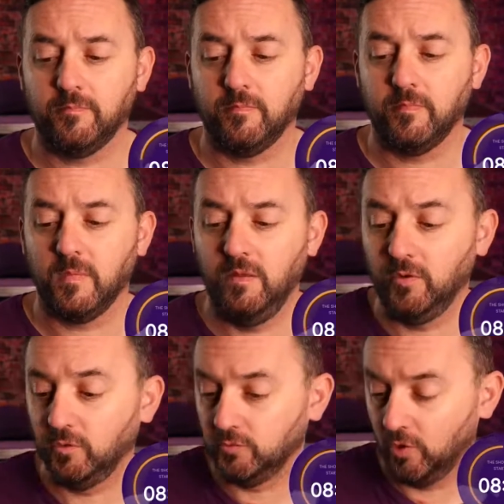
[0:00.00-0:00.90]
and
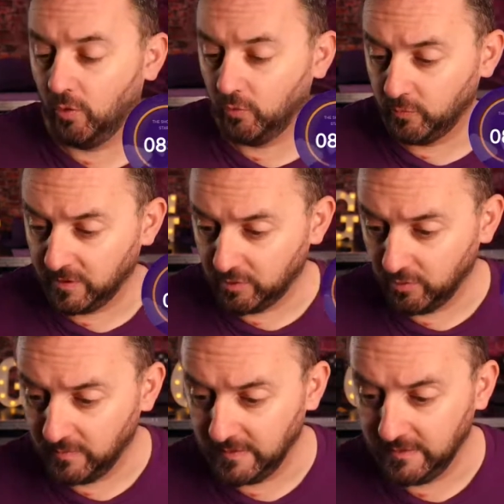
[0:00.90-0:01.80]
those goals become
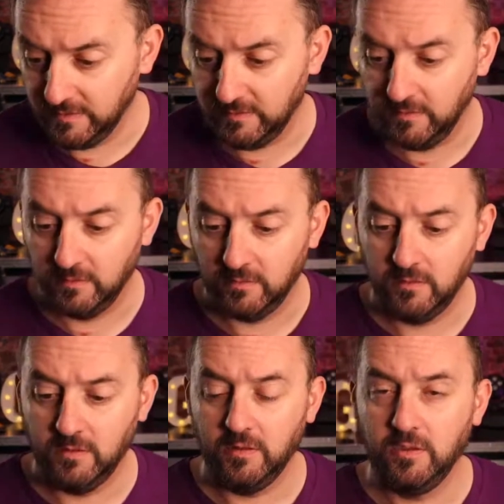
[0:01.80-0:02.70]
easier.
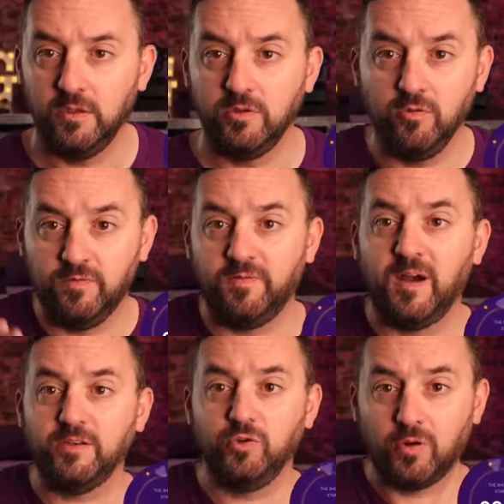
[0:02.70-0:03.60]
You find
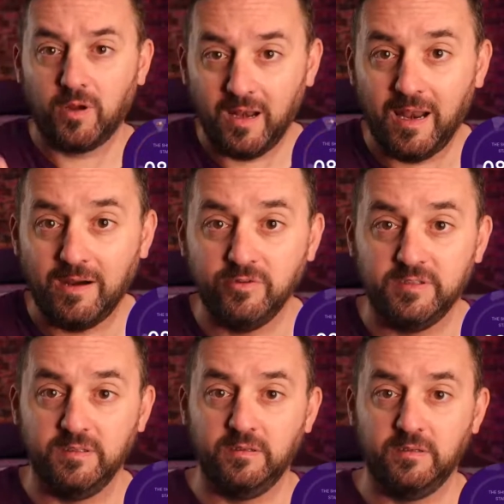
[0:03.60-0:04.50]
your
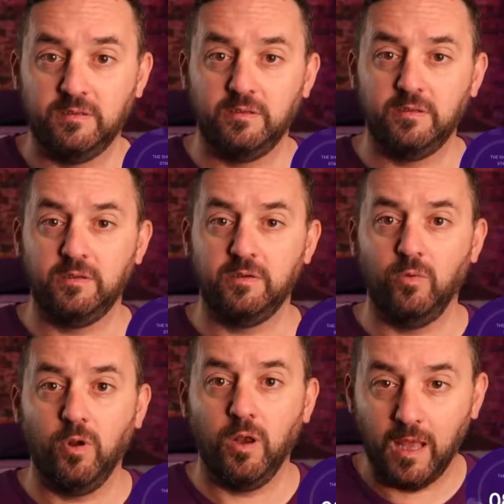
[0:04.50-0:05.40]
clarity
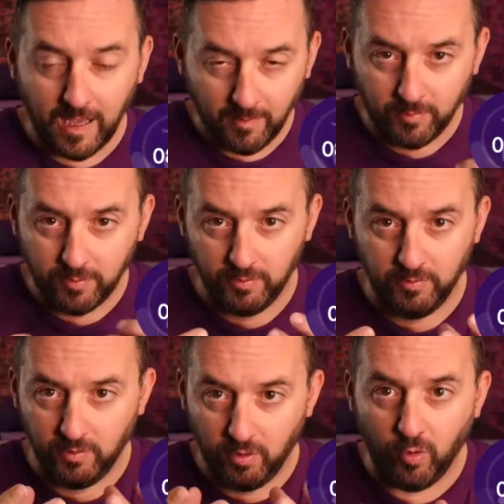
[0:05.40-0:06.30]
will happen
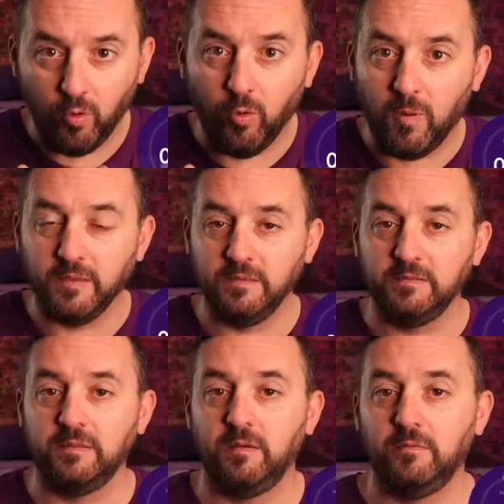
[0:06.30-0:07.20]
all by
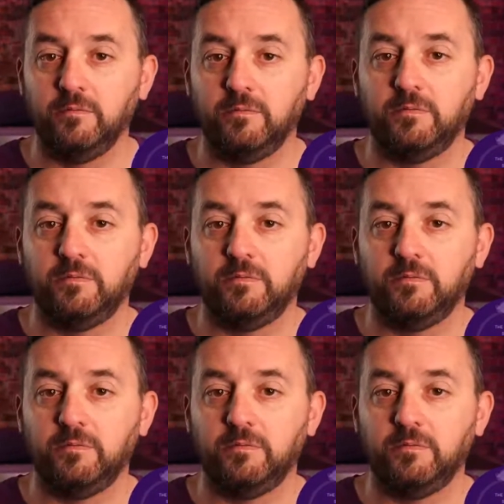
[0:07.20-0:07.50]
itself.